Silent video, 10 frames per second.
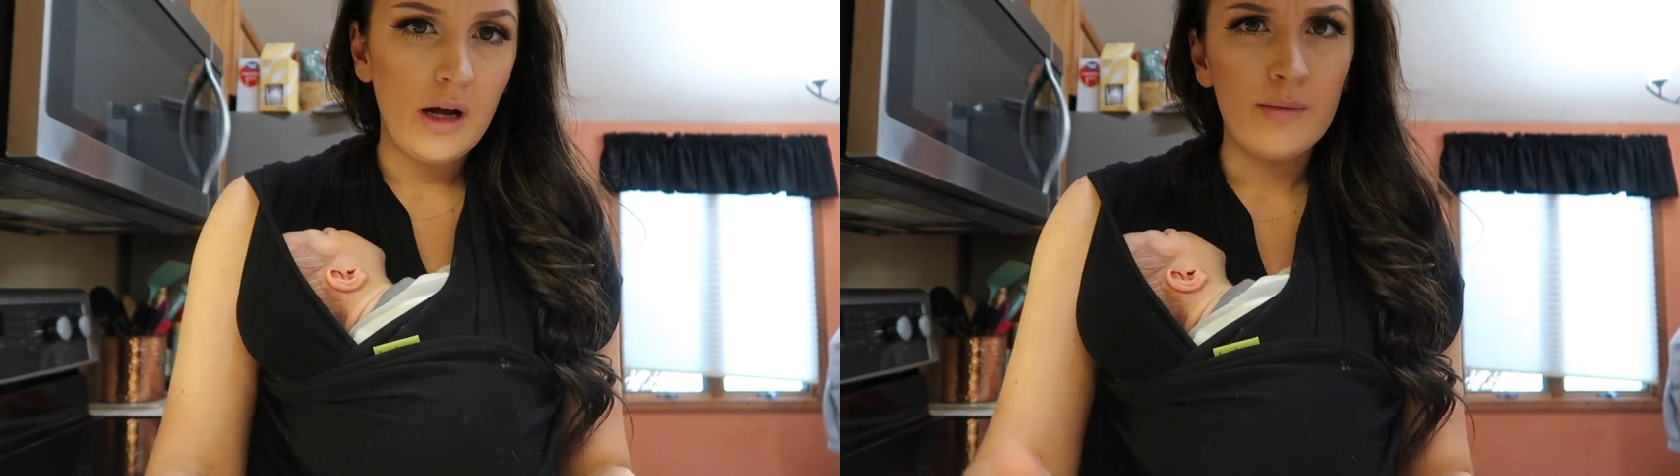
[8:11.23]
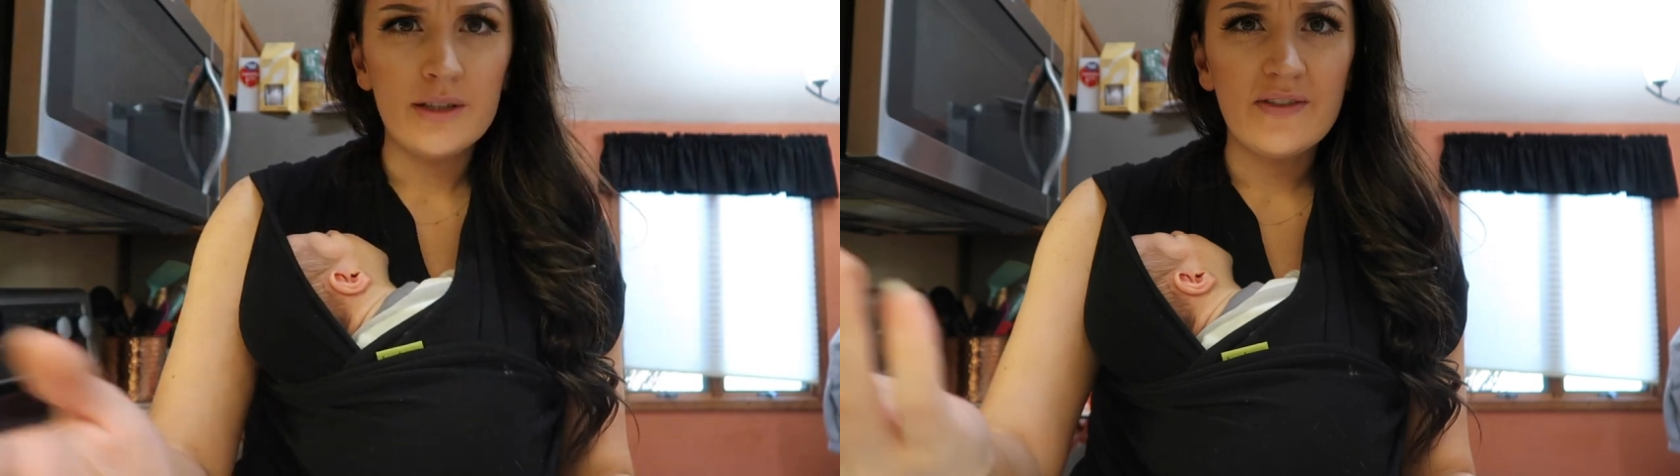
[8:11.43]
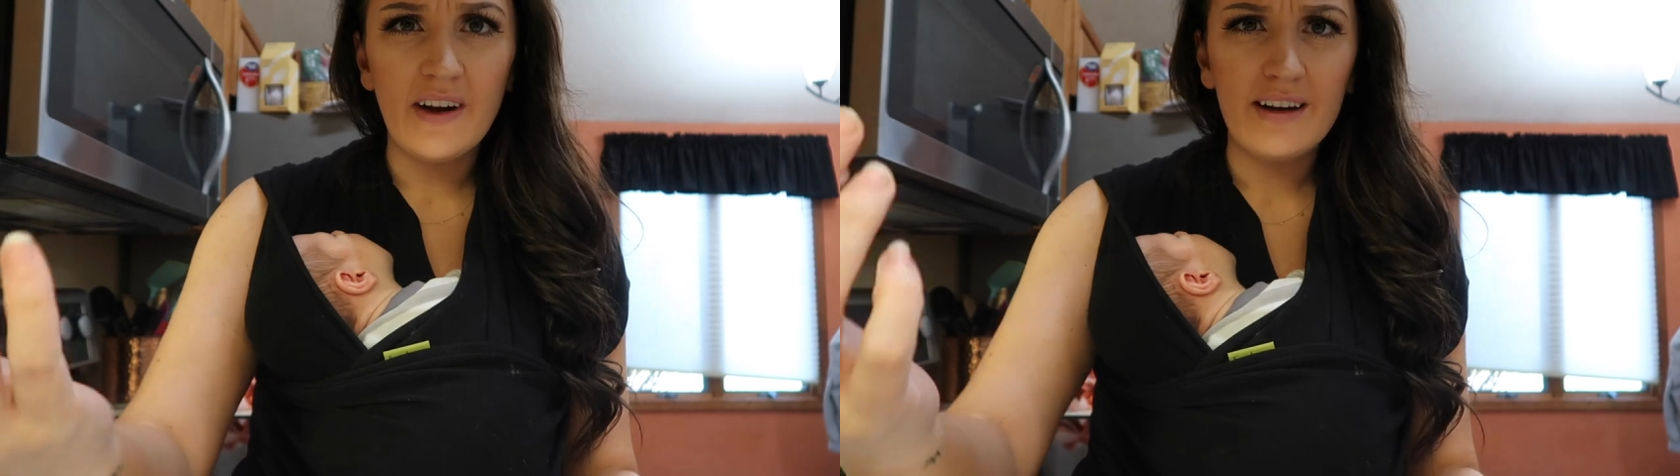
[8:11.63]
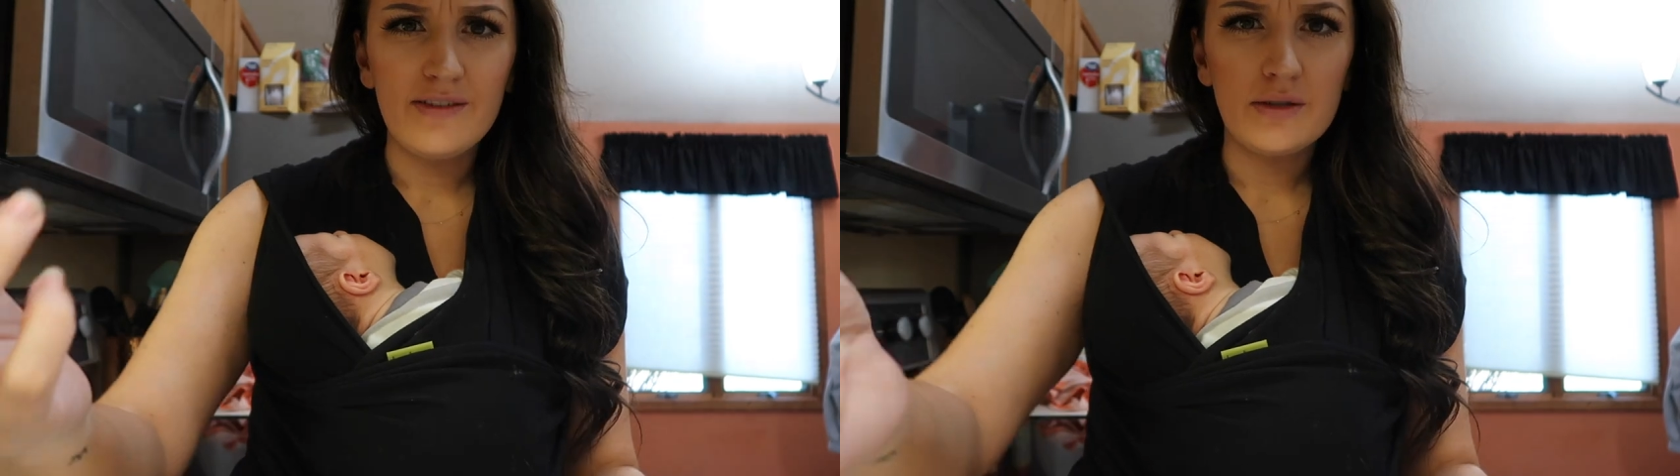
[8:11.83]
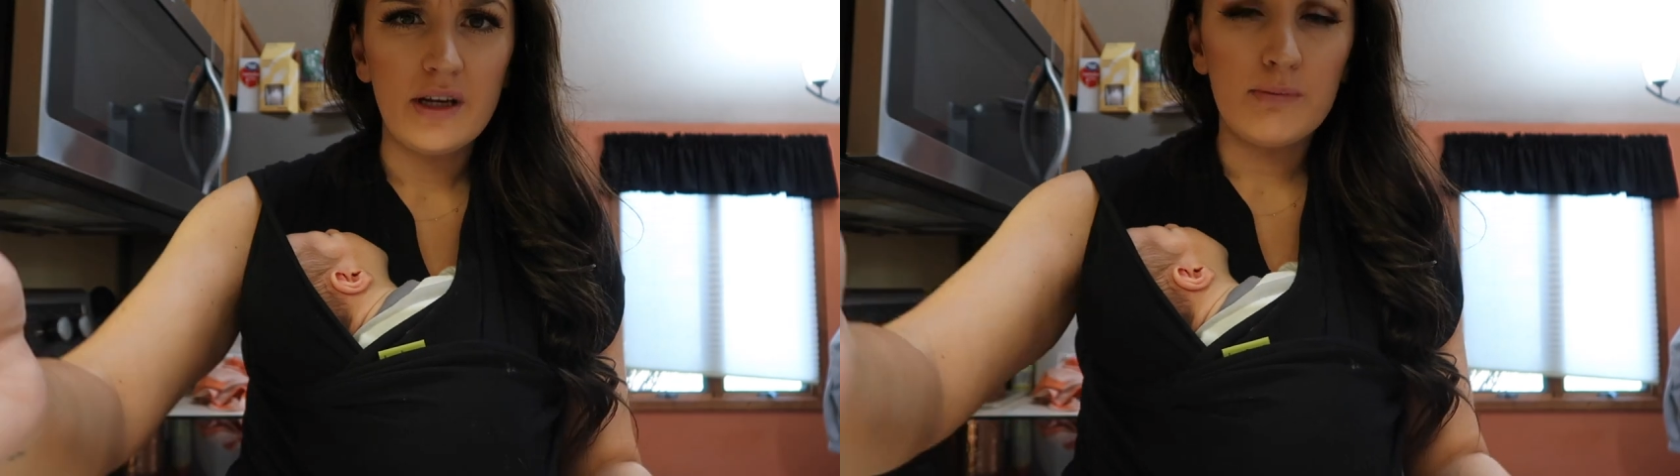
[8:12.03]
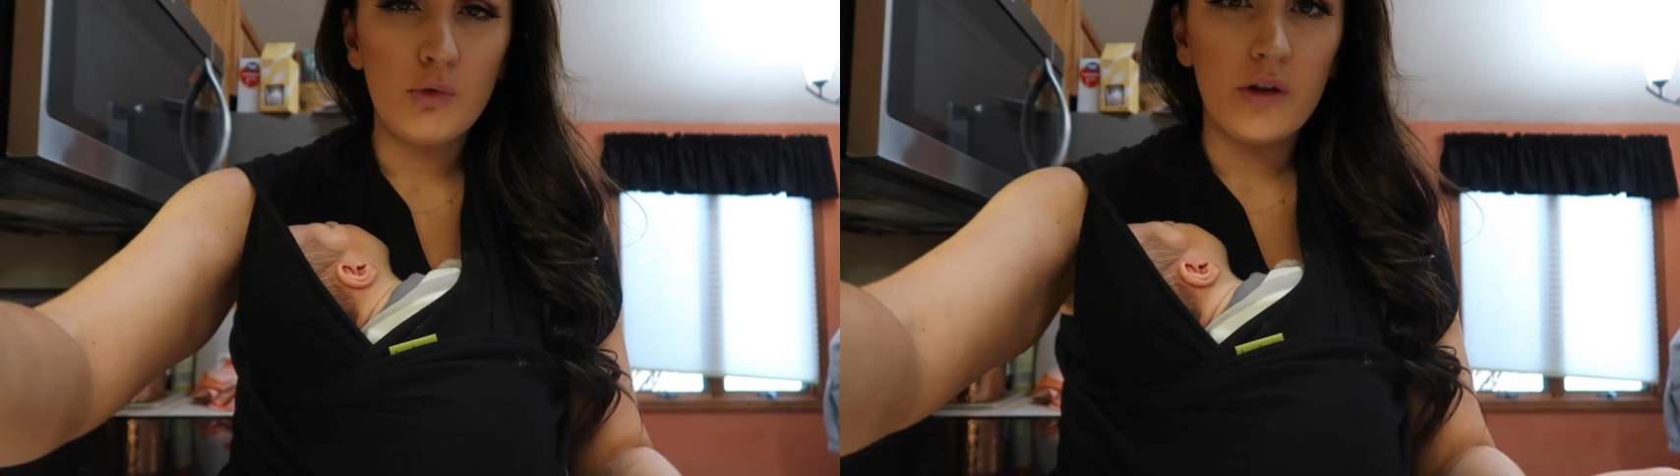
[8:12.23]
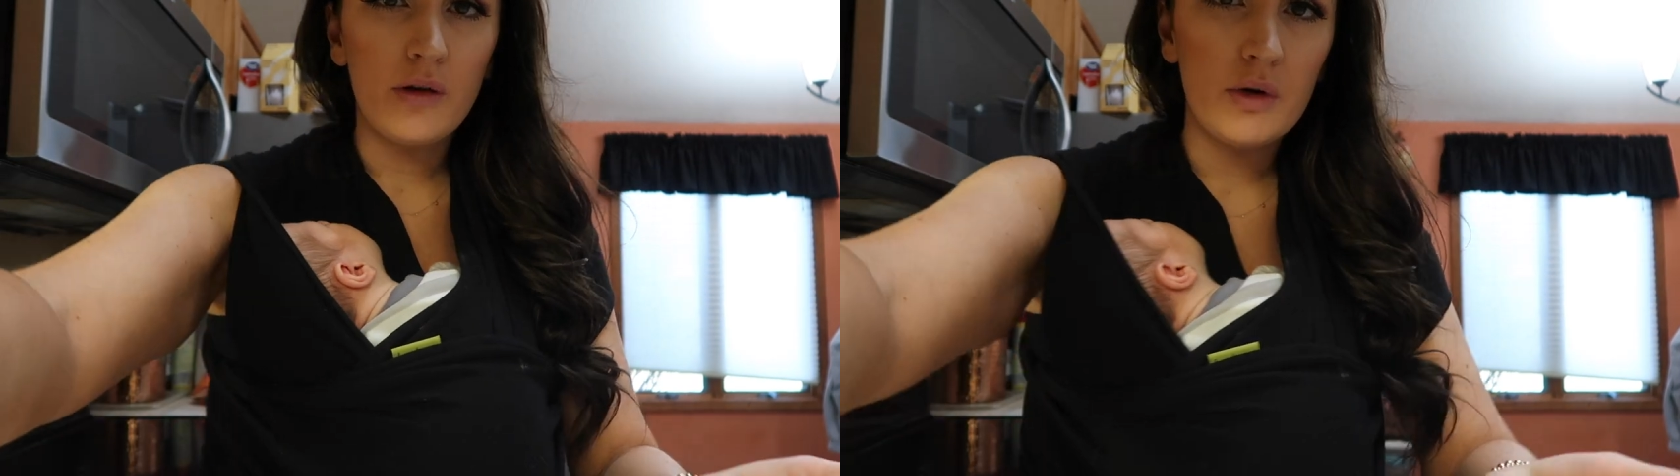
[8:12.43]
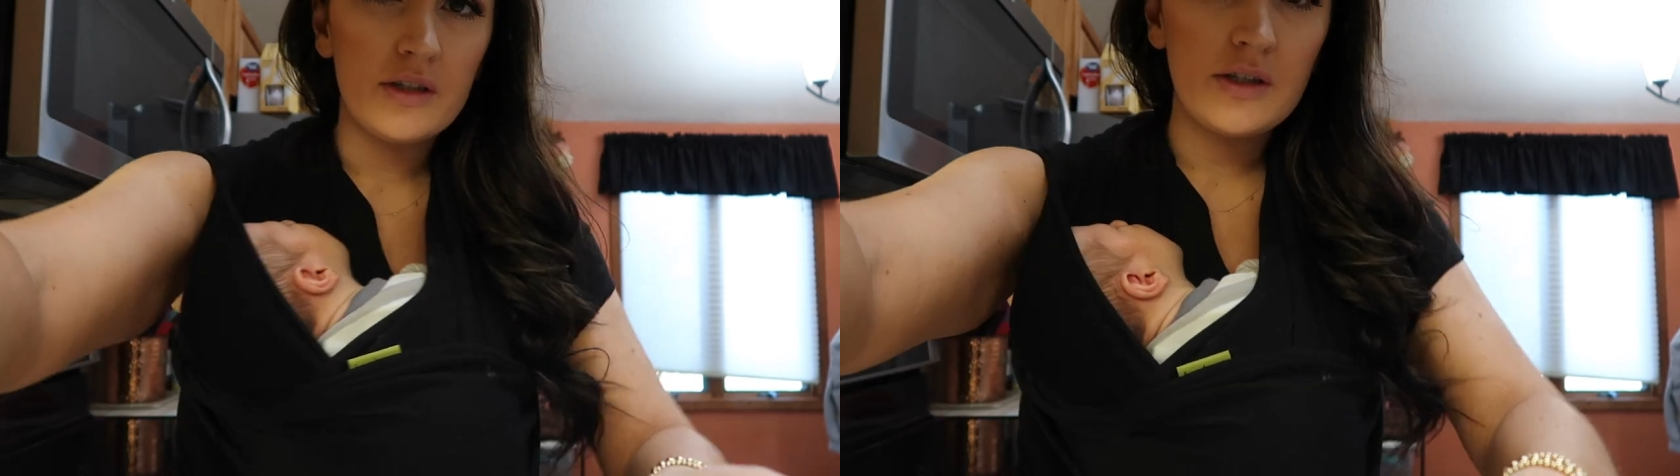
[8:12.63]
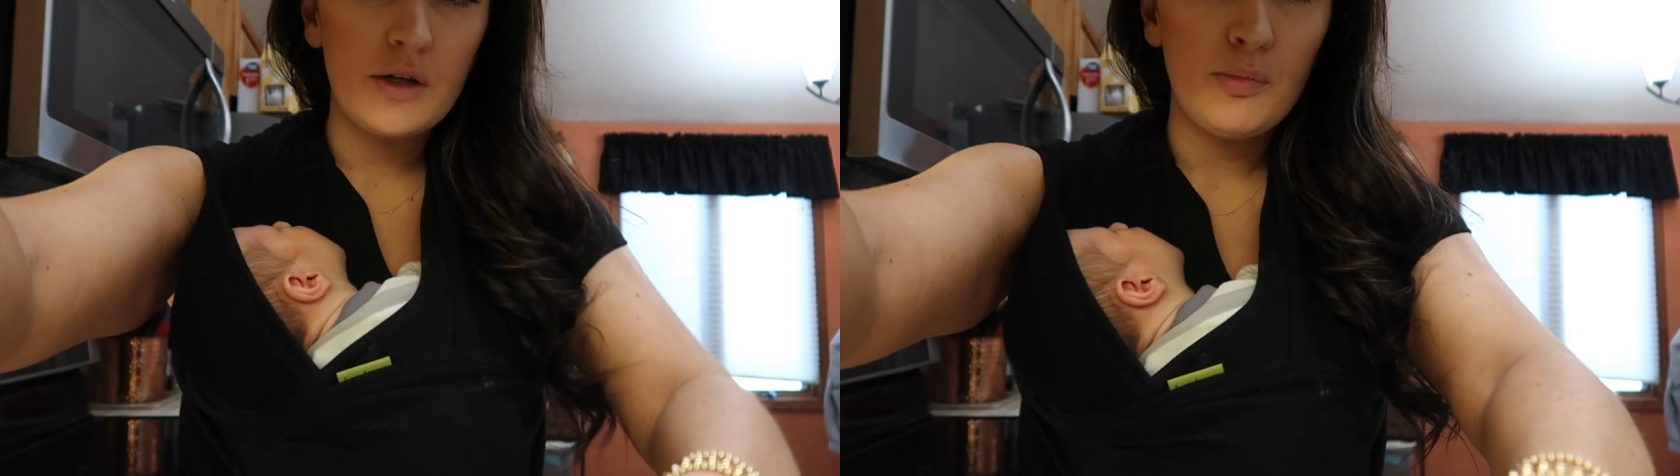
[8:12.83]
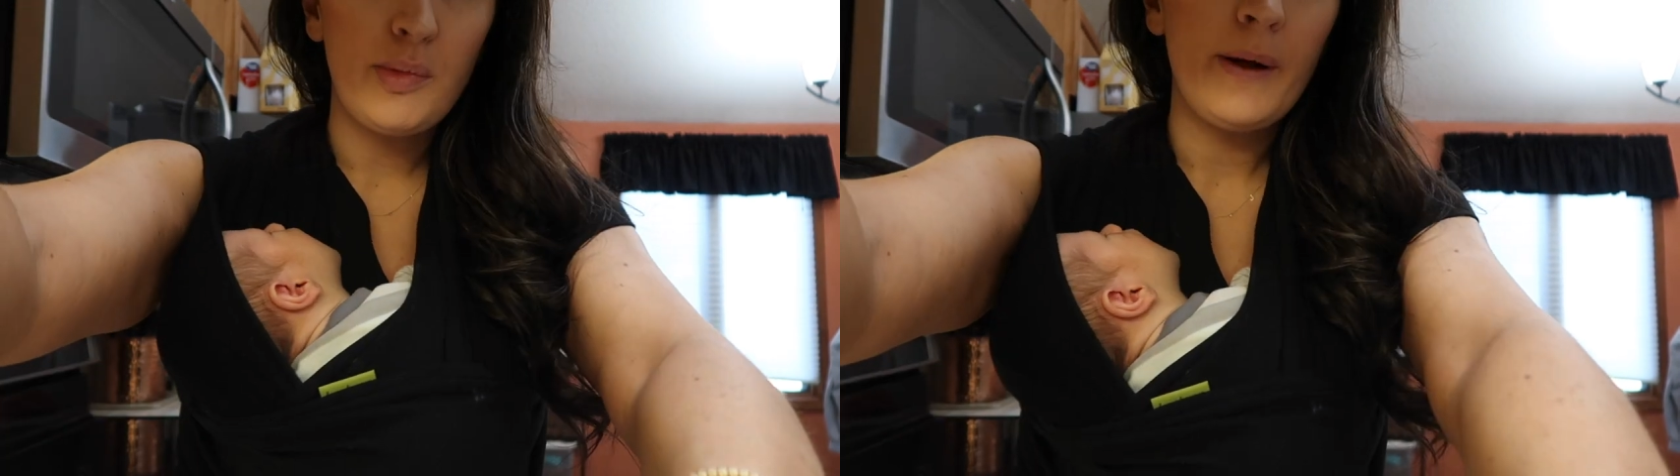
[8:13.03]
It's fine if you take more than 1
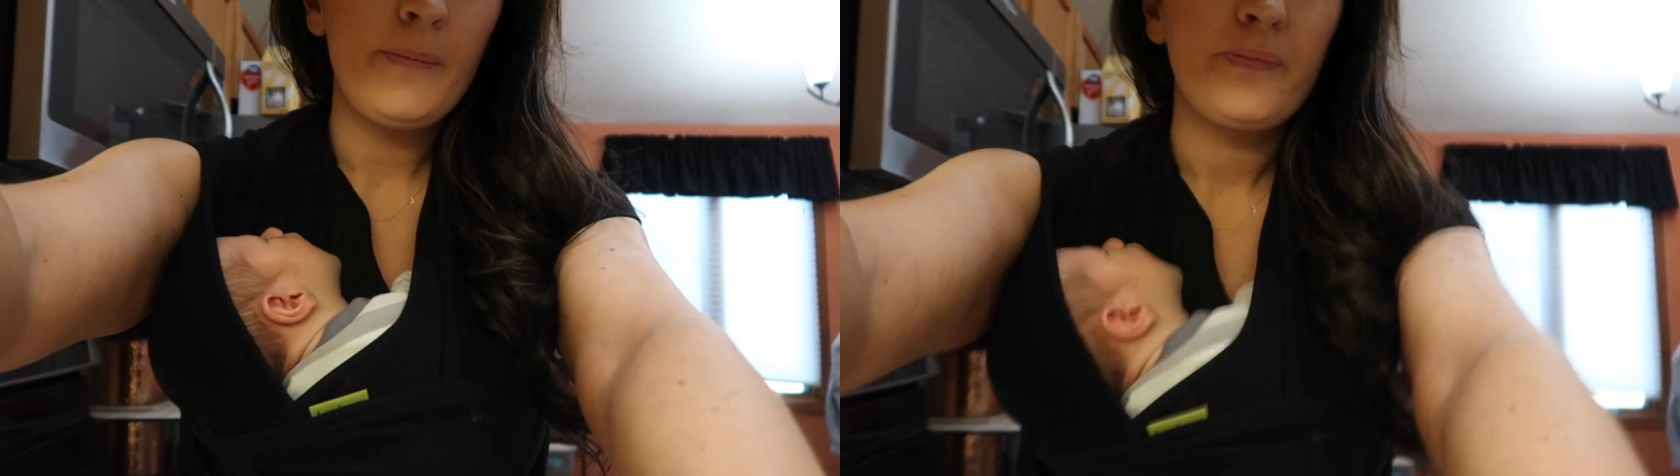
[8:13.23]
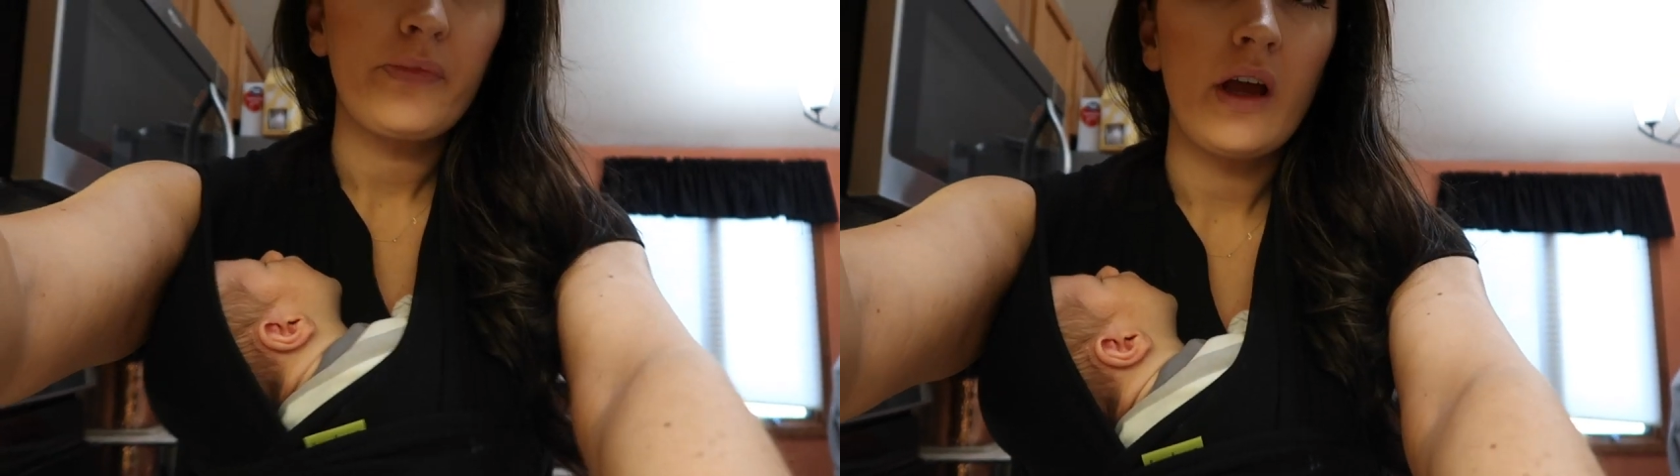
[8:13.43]
scoop, but